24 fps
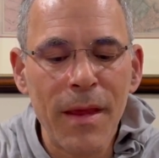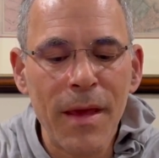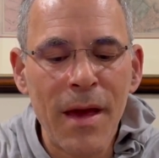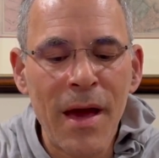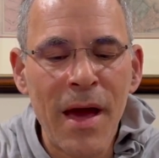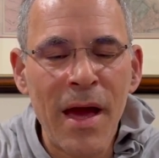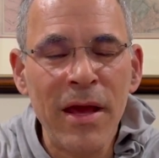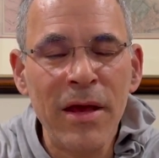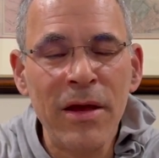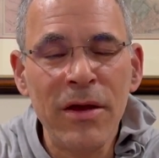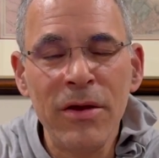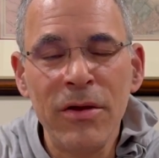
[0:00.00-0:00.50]

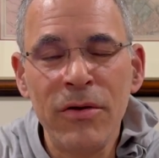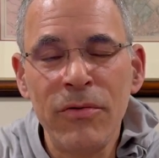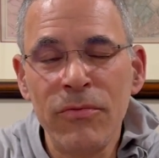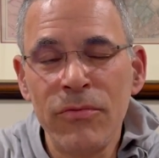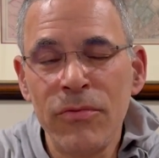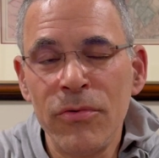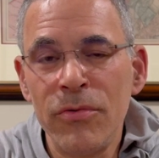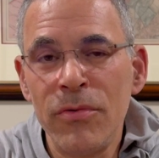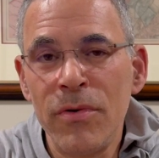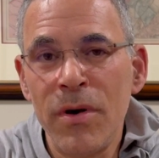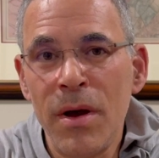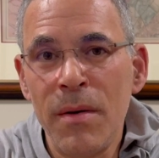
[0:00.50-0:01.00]
I
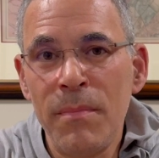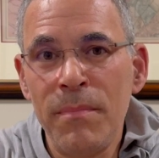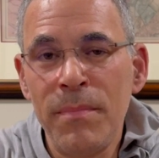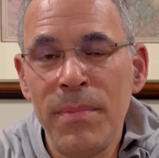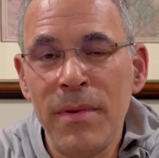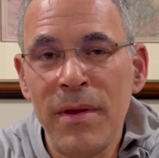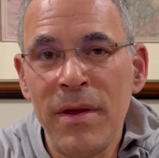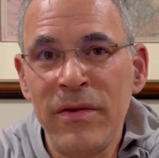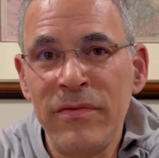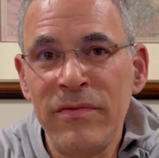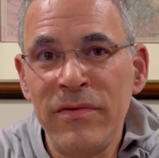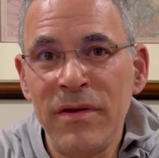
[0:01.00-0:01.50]
grew up
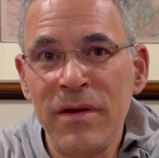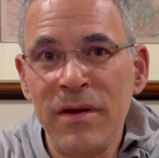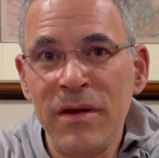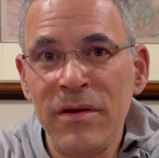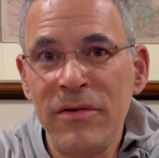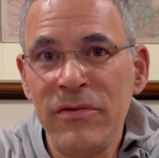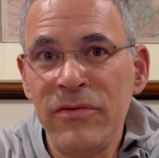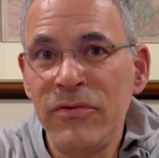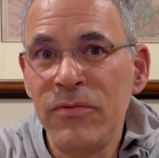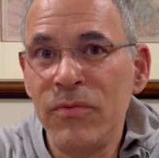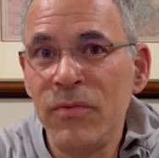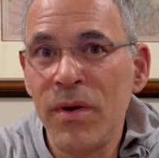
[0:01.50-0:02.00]
as a
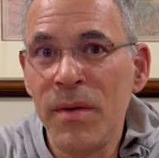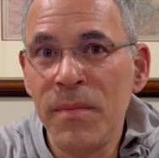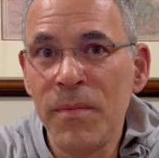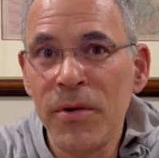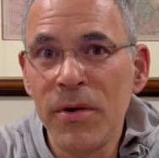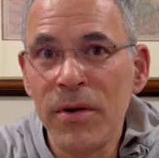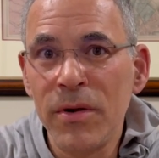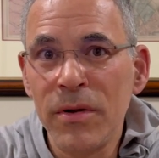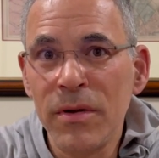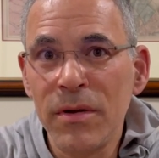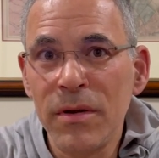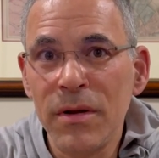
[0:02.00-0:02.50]

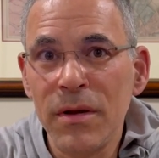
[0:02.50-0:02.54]
swimmer.